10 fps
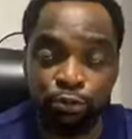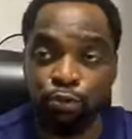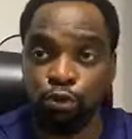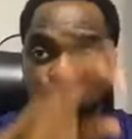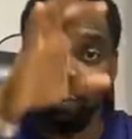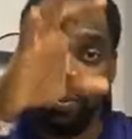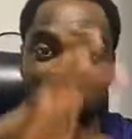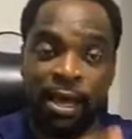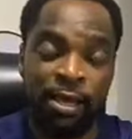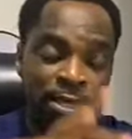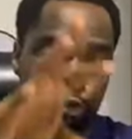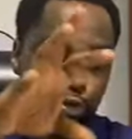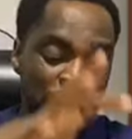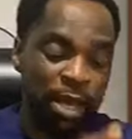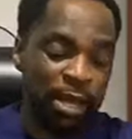through super
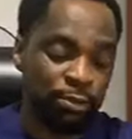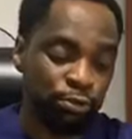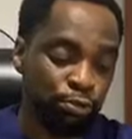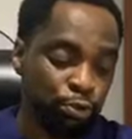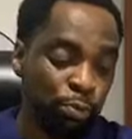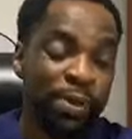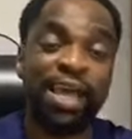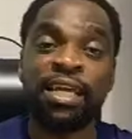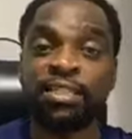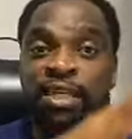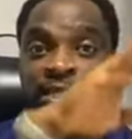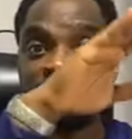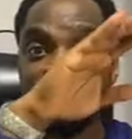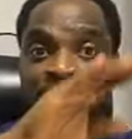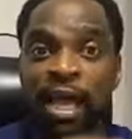
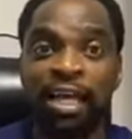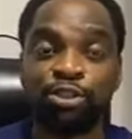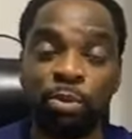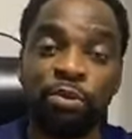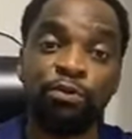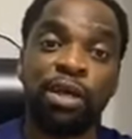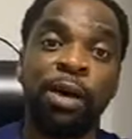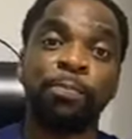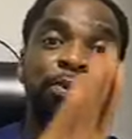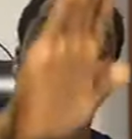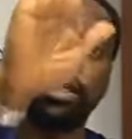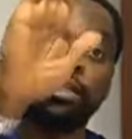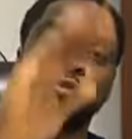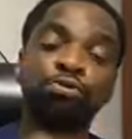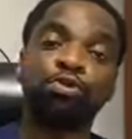agents, and some of you can
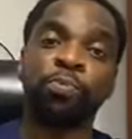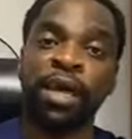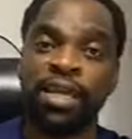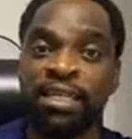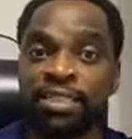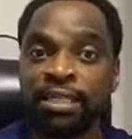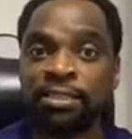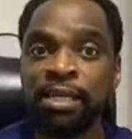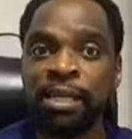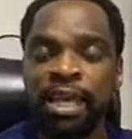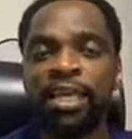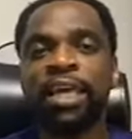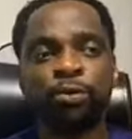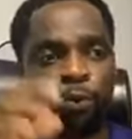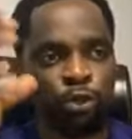plug in through super agents.
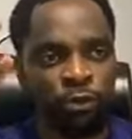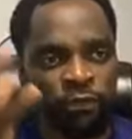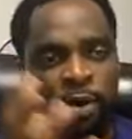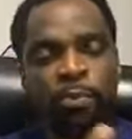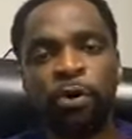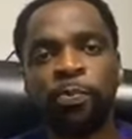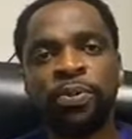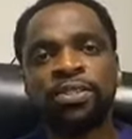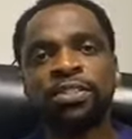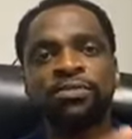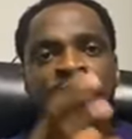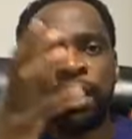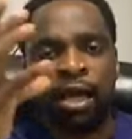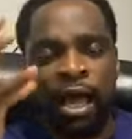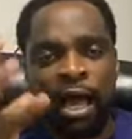Again, when you form
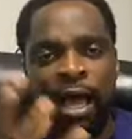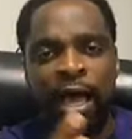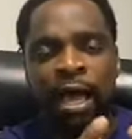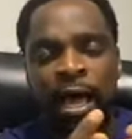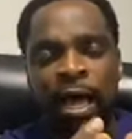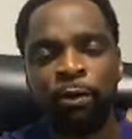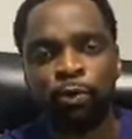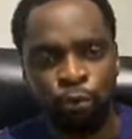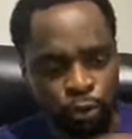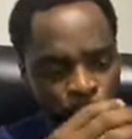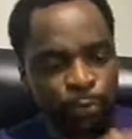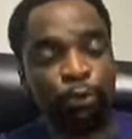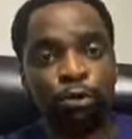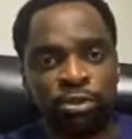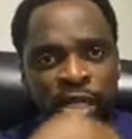cooperatives, we would
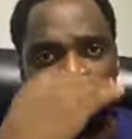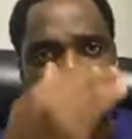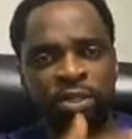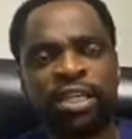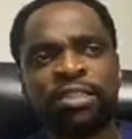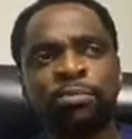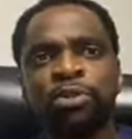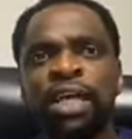upload what are the